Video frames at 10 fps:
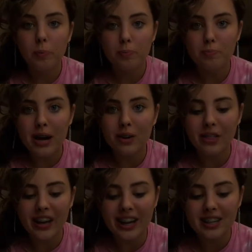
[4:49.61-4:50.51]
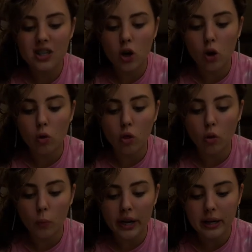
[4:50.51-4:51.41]
metal things to hold the
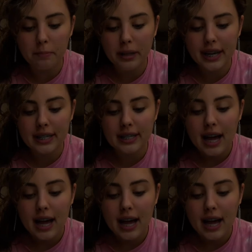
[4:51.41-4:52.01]
wick in place,